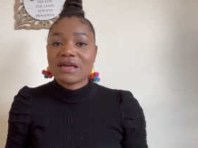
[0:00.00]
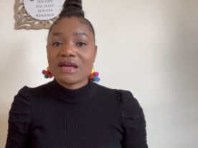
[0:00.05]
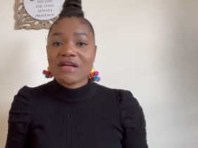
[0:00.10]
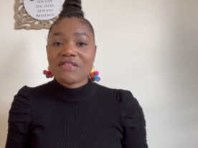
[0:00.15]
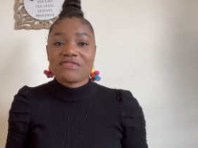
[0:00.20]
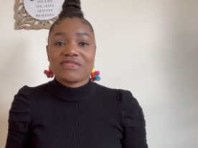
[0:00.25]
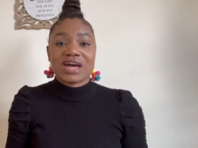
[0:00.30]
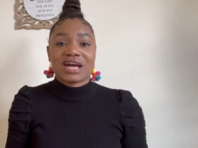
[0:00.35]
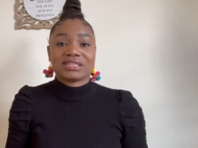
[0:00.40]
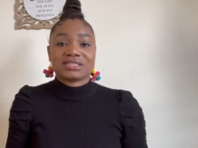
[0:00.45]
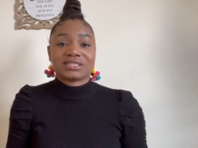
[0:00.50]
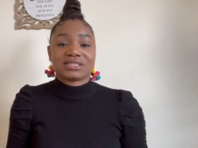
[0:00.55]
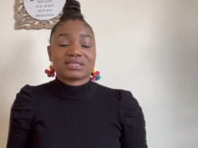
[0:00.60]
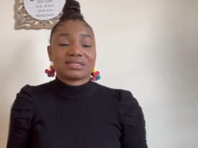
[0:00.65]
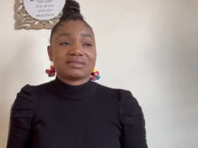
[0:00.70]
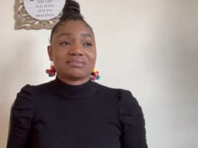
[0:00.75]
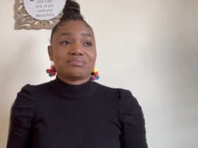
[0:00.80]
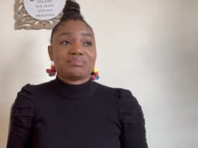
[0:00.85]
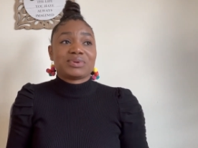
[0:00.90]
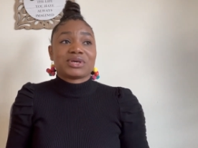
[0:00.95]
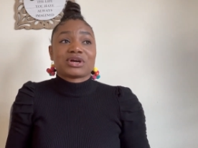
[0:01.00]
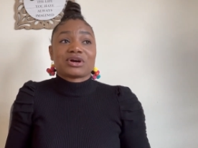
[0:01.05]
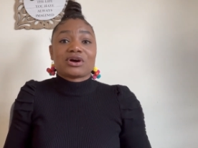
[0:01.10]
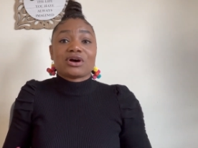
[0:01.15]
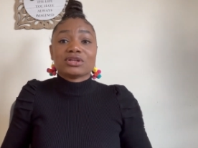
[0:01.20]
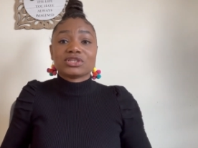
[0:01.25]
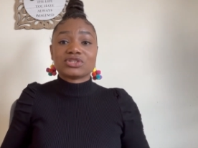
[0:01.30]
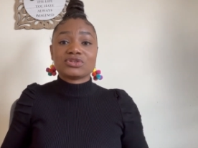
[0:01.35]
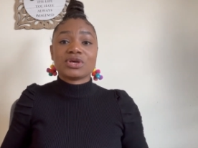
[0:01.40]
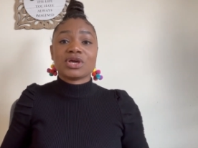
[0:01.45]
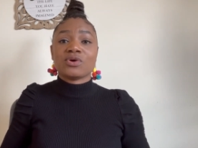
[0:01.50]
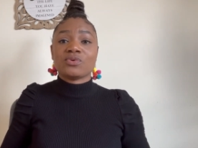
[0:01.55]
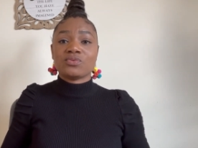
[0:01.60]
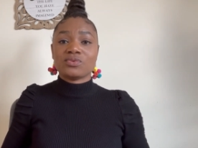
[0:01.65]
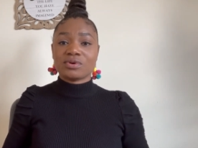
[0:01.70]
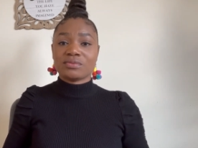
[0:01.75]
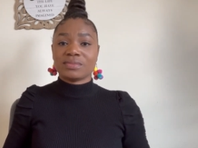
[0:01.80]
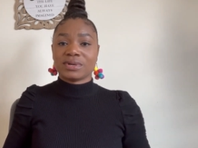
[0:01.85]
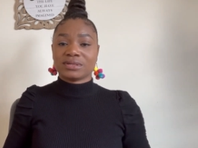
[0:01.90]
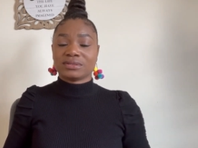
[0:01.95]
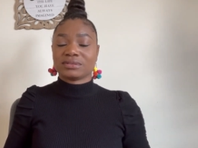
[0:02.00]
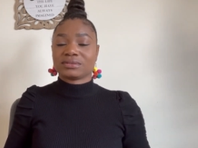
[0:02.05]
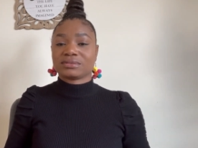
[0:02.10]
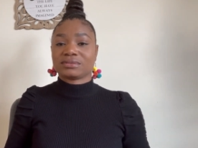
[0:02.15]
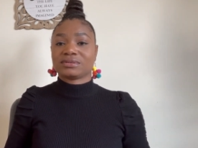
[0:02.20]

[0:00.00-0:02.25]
That's because you're a woman,